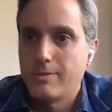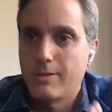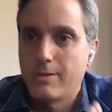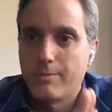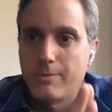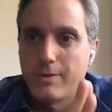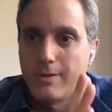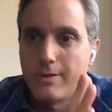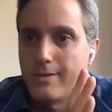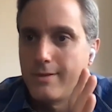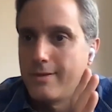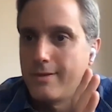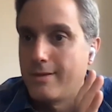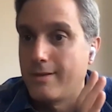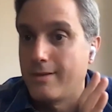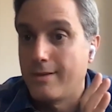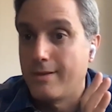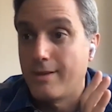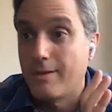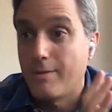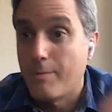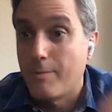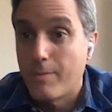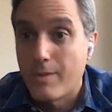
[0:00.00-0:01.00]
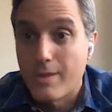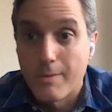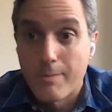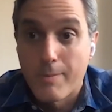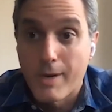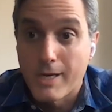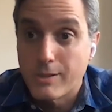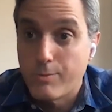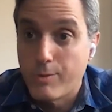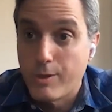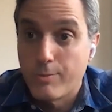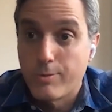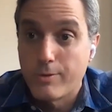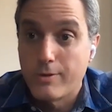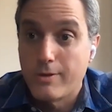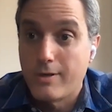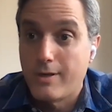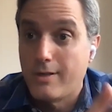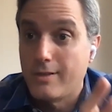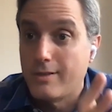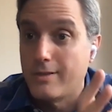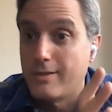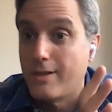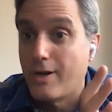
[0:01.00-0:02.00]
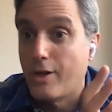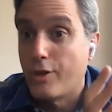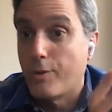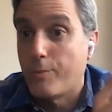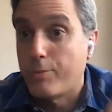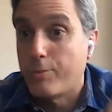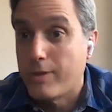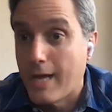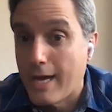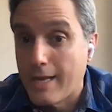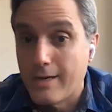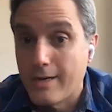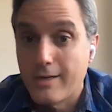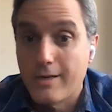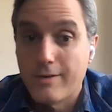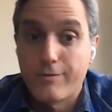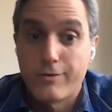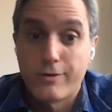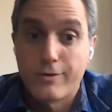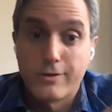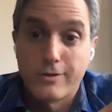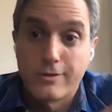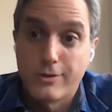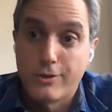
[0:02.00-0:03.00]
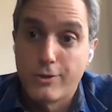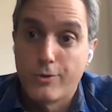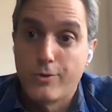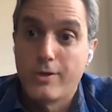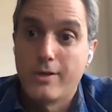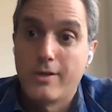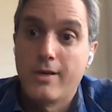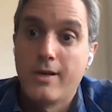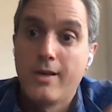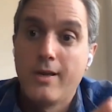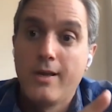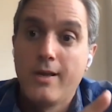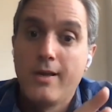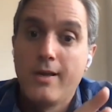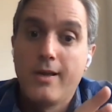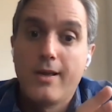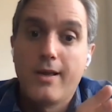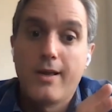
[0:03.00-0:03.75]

some of the best people on the planet for doing